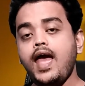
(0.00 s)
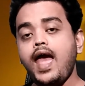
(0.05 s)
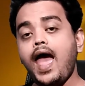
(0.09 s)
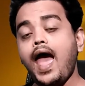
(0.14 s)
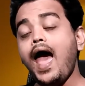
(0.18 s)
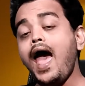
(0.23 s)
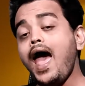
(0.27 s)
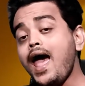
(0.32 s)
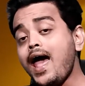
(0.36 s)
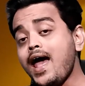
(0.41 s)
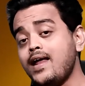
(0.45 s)

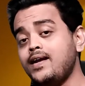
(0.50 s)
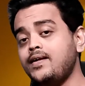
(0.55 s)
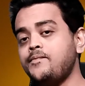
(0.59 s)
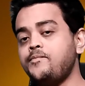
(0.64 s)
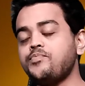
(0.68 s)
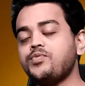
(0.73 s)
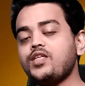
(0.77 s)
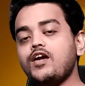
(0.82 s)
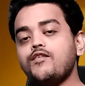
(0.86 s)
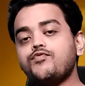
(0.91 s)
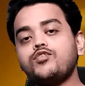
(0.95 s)

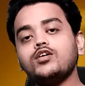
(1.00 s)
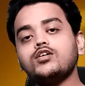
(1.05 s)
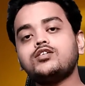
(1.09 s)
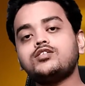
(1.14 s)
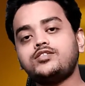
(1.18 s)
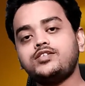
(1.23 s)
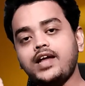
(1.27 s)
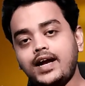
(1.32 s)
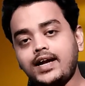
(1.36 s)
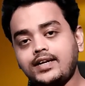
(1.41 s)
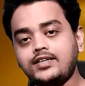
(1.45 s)
And if the
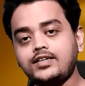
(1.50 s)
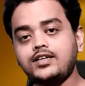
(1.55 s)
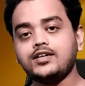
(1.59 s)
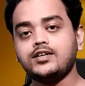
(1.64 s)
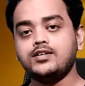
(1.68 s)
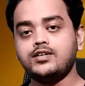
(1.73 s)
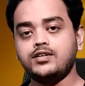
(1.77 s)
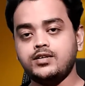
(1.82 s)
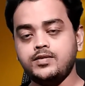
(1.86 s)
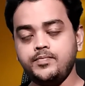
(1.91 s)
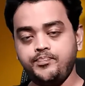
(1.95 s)

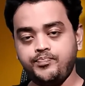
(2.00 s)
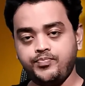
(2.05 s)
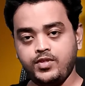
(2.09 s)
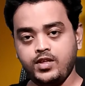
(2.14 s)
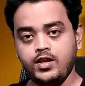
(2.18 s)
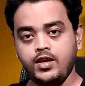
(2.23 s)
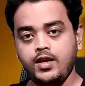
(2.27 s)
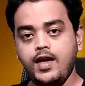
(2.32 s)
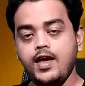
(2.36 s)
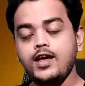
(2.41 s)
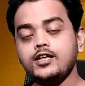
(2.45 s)
sector
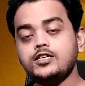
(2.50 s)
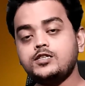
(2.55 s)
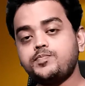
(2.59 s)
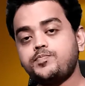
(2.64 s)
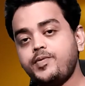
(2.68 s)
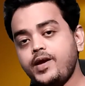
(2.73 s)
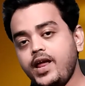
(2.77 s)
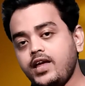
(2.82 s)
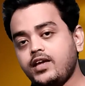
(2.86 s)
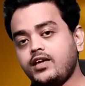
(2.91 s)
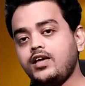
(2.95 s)
is
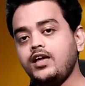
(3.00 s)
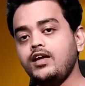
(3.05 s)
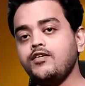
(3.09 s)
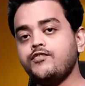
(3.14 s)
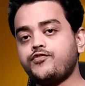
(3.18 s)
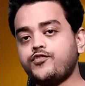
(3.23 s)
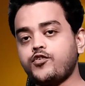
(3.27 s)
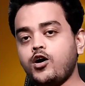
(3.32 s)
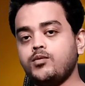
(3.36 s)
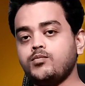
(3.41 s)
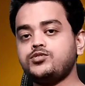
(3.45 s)
breaking
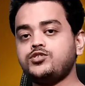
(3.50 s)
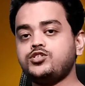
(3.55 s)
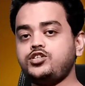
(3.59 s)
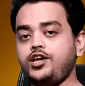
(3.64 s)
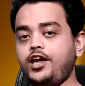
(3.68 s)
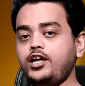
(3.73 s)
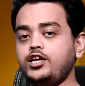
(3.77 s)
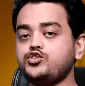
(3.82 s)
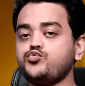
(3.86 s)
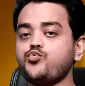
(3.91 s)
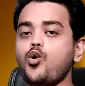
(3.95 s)
from
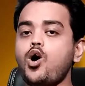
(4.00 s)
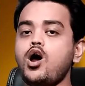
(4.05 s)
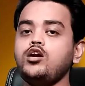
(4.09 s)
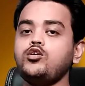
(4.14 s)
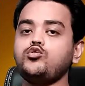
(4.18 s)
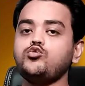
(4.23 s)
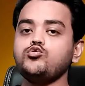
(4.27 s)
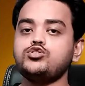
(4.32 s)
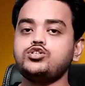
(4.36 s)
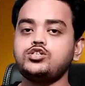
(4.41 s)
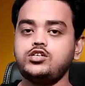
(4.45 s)
stage
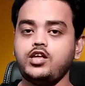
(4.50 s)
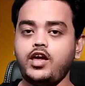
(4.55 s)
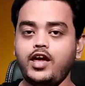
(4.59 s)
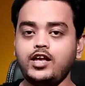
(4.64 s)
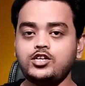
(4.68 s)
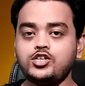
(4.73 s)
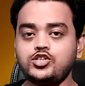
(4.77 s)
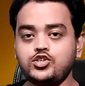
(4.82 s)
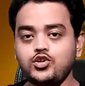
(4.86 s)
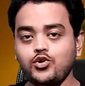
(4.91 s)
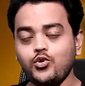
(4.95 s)
1 to
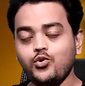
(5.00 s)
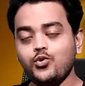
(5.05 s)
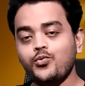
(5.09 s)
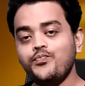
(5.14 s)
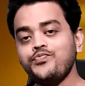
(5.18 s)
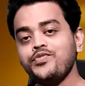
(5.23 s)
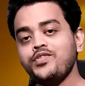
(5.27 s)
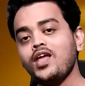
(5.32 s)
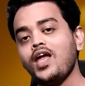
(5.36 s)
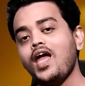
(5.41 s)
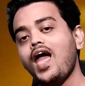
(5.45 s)
stage
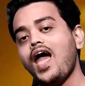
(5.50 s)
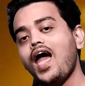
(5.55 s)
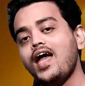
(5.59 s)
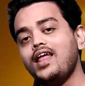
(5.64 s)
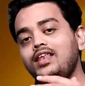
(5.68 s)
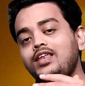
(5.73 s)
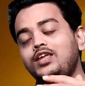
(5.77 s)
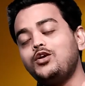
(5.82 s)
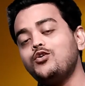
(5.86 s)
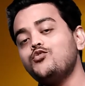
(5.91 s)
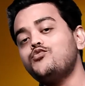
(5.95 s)
2
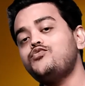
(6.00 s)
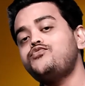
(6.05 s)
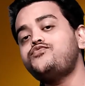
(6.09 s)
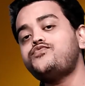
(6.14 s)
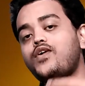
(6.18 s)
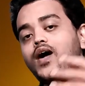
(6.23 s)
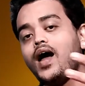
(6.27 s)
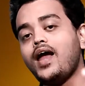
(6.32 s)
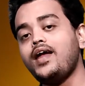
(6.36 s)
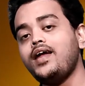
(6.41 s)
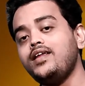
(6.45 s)
and you
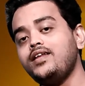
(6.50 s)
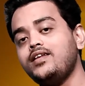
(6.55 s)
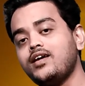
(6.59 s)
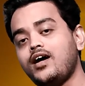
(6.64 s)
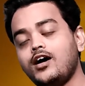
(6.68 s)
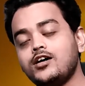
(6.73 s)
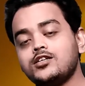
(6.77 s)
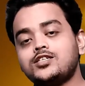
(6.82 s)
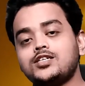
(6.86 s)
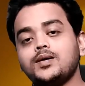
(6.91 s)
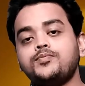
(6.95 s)
find
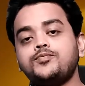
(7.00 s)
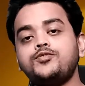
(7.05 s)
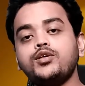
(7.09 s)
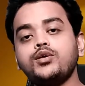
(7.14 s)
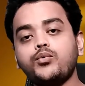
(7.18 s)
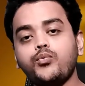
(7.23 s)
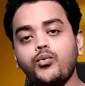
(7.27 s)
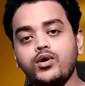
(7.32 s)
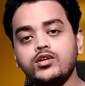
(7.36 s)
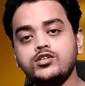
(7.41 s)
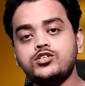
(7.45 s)
a
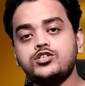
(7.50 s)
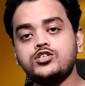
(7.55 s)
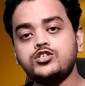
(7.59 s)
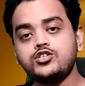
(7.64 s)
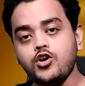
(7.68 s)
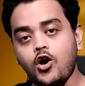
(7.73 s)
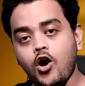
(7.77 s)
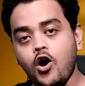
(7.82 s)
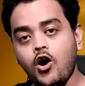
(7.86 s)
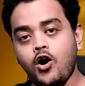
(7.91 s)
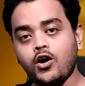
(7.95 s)
subsequent
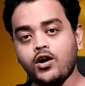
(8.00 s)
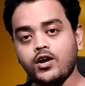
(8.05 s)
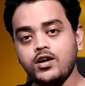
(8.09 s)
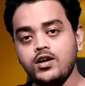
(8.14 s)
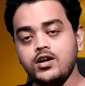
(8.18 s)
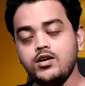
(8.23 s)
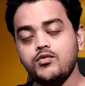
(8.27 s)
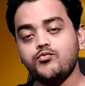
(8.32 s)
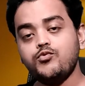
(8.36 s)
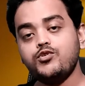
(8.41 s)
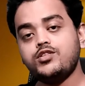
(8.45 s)

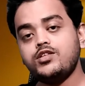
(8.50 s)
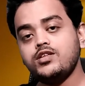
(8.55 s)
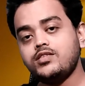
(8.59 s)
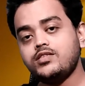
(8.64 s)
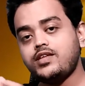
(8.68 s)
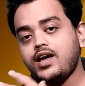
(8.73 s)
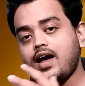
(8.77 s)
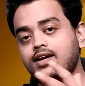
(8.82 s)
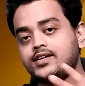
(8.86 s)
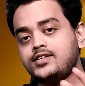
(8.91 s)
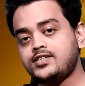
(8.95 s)
stock within
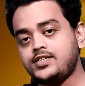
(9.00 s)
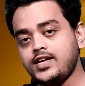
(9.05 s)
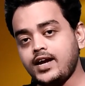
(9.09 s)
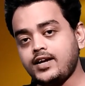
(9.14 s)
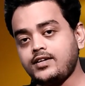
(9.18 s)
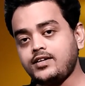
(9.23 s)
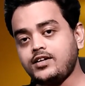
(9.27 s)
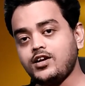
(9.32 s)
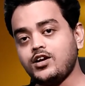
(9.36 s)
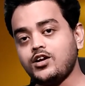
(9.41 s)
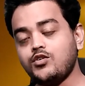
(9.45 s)
that
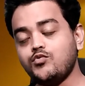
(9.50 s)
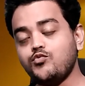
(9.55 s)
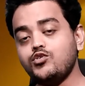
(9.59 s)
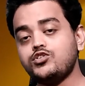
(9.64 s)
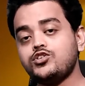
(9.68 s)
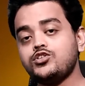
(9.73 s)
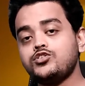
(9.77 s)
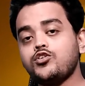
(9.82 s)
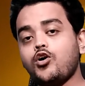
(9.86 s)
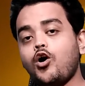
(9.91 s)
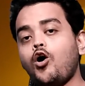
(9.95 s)
sector
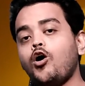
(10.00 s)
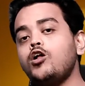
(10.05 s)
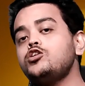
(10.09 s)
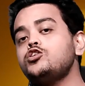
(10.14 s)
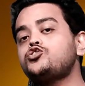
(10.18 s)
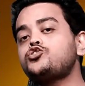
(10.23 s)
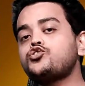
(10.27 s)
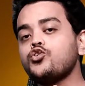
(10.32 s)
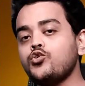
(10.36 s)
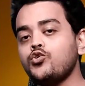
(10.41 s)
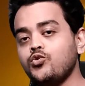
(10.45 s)
which is
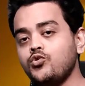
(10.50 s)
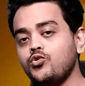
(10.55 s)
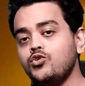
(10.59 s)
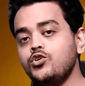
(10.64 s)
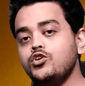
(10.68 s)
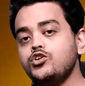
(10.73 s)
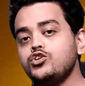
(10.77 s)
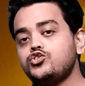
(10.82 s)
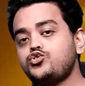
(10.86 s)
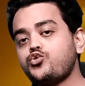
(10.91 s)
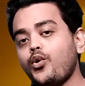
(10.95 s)
also
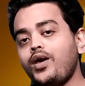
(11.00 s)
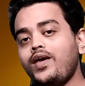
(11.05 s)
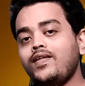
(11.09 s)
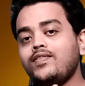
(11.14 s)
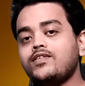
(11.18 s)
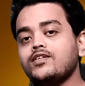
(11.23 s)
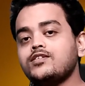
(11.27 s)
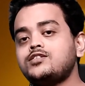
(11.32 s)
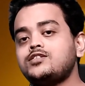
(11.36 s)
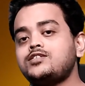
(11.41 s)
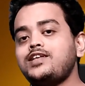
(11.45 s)
showing
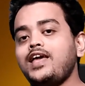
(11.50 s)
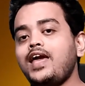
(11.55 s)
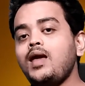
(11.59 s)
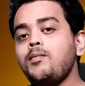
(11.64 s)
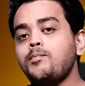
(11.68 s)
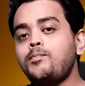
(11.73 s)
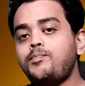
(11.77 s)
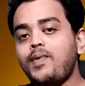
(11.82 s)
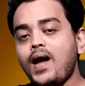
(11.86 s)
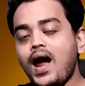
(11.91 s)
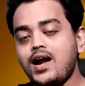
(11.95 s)
the
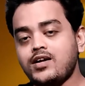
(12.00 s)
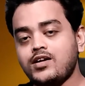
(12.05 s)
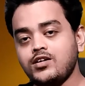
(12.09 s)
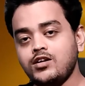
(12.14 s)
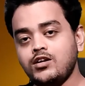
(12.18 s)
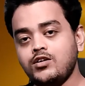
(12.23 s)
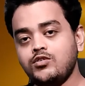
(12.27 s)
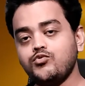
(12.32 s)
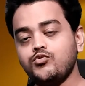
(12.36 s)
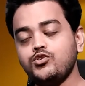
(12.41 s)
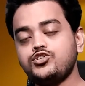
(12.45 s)
same
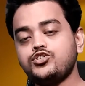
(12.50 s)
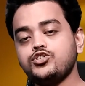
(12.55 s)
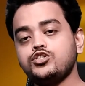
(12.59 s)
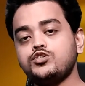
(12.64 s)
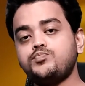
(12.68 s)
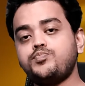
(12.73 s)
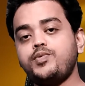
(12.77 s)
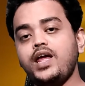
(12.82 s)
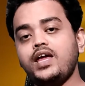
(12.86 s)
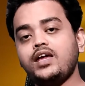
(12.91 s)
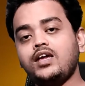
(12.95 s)
pattern, which is
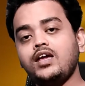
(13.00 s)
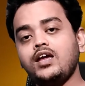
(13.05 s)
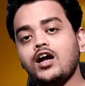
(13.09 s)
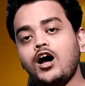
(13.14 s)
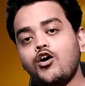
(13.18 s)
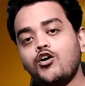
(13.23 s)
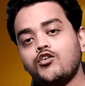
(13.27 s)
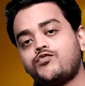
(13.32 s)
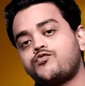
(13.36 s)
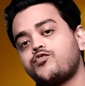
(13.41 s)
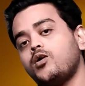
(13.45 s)
breaking
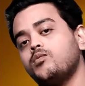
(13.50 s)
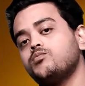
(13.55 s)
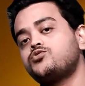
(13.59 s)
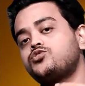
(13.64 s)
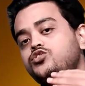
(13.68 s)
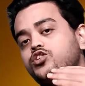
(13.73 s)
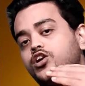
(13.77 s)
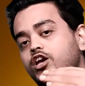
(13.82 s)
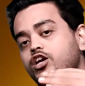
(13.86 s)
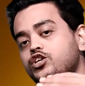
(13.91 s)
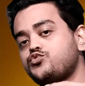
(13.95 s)
out from
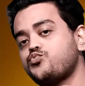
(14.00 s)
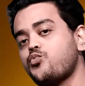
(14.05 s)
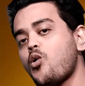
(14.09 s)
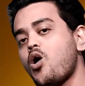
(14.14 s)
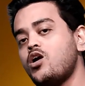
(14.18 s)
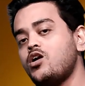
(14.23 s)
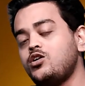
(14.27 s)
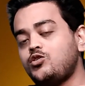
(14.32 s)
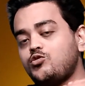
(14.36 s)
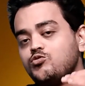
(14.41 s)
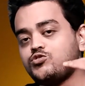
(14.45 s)
stage
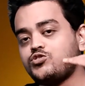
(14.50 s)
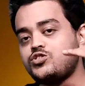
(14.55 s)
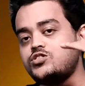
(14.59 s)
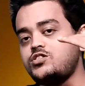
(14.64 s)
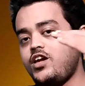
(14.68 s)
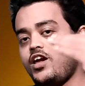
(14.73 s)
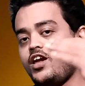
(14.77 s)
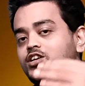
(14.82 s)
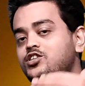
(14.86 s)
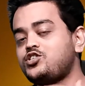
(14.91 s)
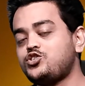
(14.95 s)
1 to
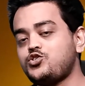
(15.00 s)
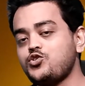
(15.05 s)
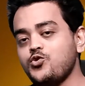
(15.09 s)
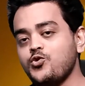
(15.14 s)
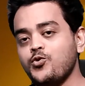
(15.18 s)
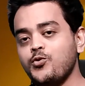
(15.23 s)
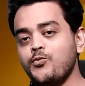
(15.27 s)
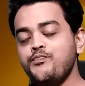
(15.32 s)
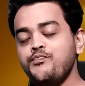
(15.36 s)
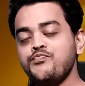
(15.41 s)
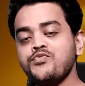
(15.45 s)
stage
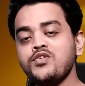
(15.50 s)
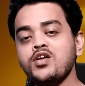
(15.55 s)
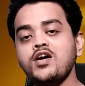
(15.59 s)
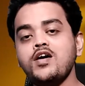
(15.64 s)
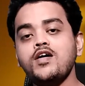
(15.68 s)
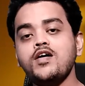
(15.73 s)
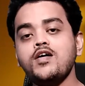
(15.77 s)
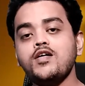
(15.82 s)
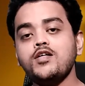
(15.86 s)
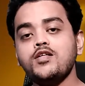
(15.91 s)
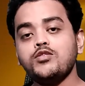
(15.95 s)
2,
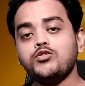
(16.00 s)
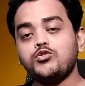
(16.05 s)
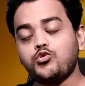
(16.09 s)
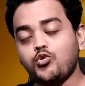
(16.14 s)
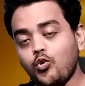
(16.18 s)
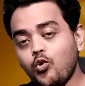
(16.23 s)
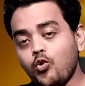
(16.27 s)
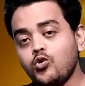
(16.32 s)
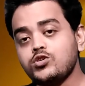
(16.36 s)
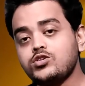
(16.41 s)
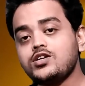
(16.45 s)

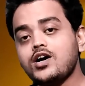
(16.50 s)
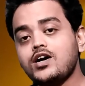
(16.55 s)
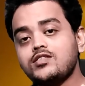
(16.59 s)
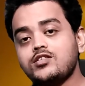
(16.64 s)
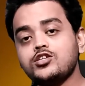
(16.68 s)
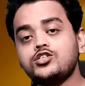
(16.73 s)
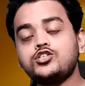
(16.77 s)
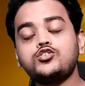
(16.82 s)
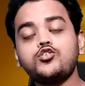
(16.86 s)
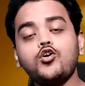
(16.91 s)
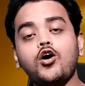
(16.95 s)
those are
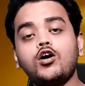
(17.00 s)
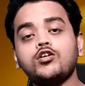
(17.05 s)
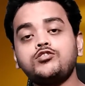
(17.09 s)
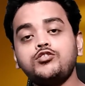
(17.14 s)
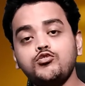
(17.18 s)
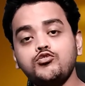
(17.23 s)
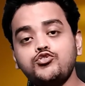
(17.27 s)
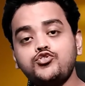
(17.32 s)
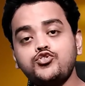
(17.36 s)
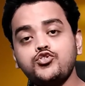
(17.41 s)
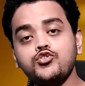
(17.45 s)
the stocks
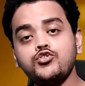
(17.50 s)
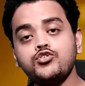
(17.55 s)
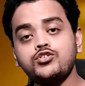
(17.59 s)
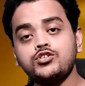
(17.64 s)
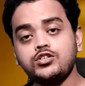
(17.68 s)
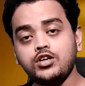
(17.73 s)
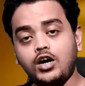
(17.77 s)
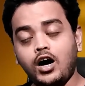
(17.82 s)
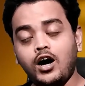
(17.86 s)
you should